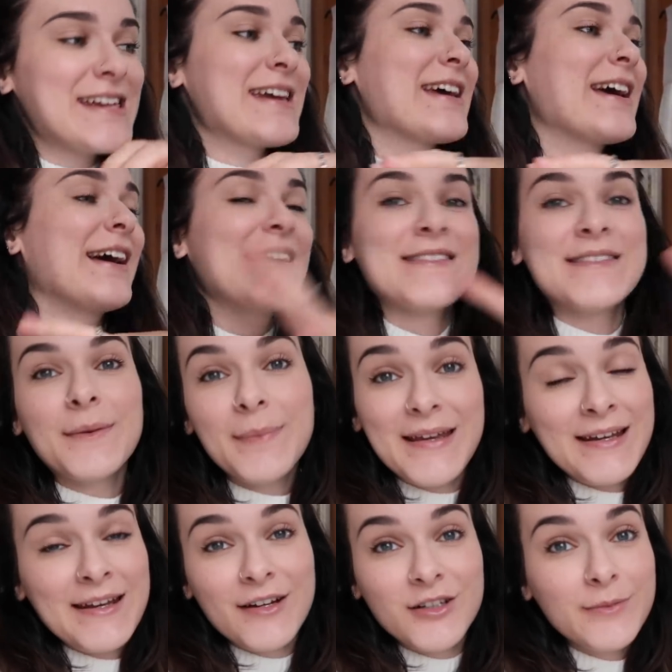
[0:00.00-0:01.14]
It has
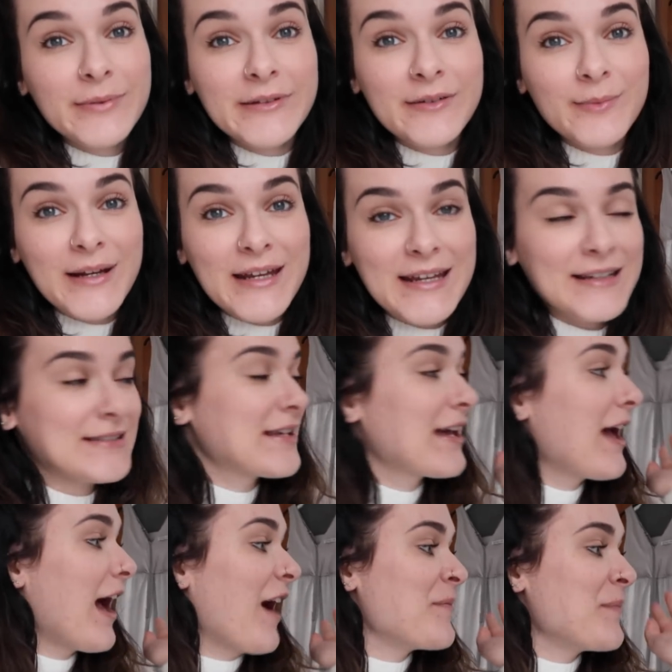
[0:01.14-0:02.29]
been a couple of weeks
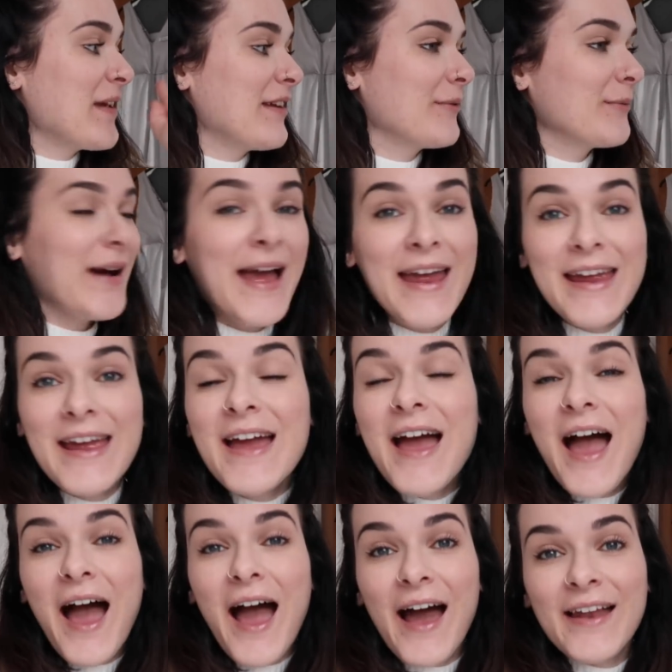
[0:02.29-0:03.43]
I've been away
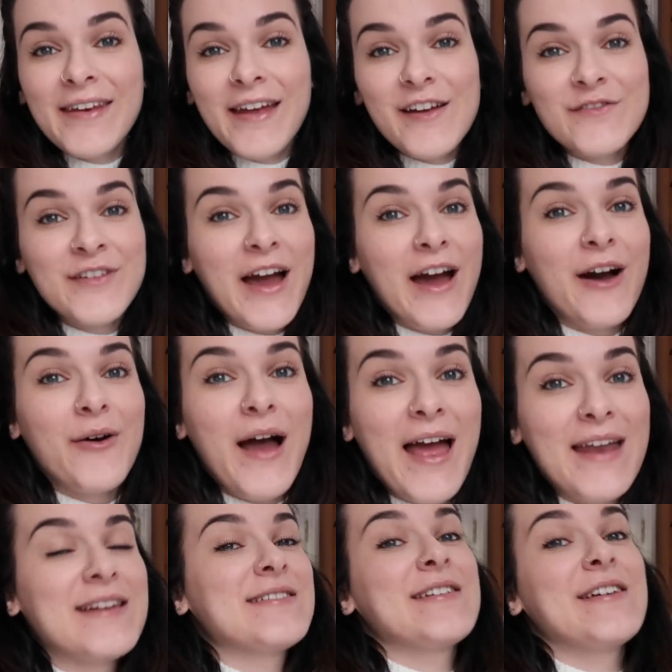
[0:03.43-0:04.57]
and I've now
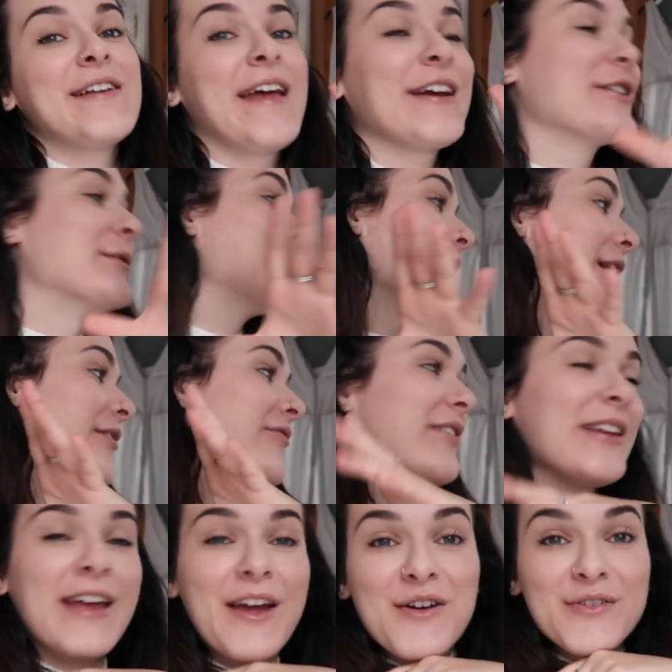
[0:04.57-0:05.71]
edited a couple of
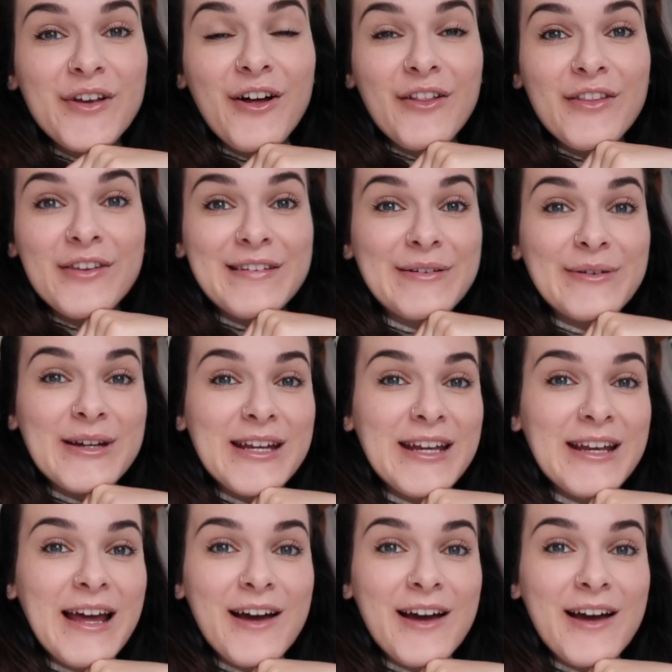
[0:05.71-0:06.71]
videos on the screen.